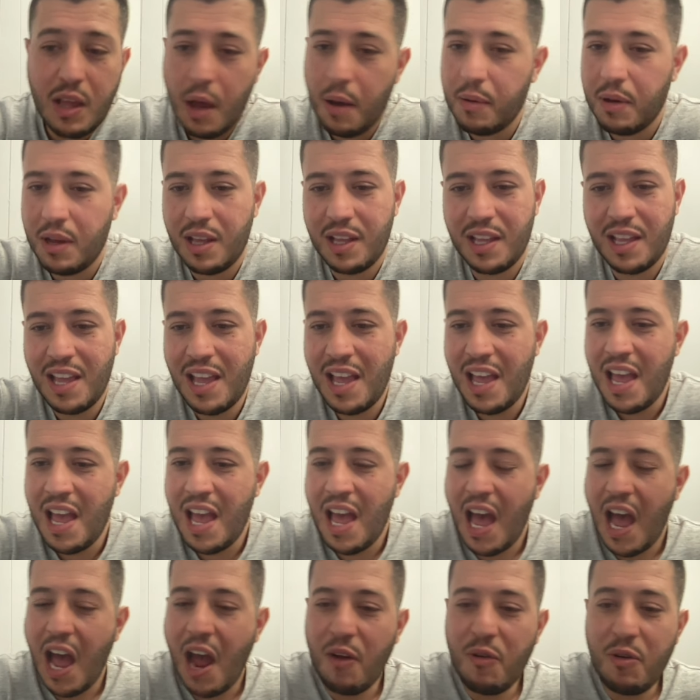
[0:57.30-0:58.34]
uh,
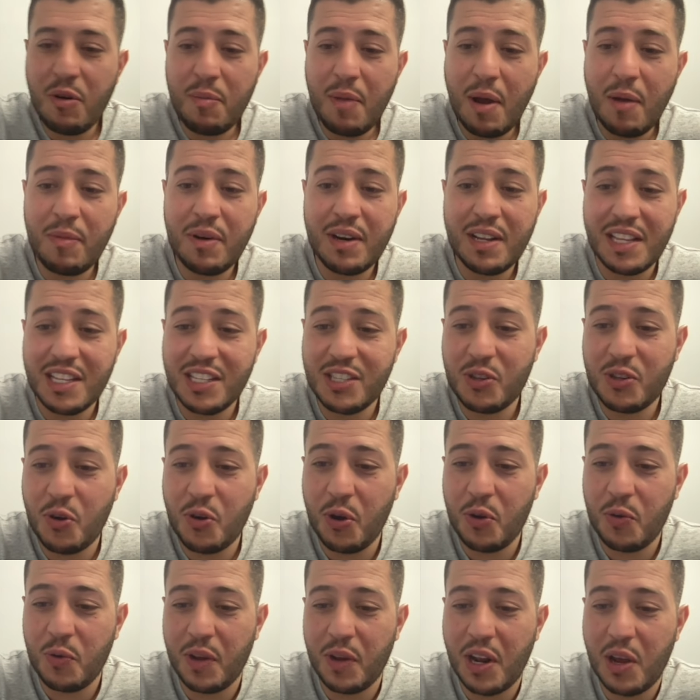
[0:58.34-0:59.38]
I remember this
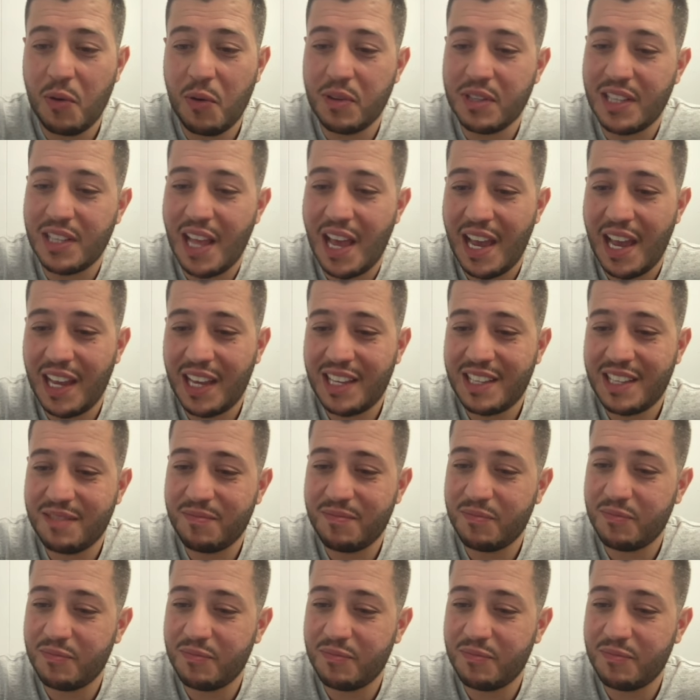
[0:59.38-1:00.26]
coin when it was like,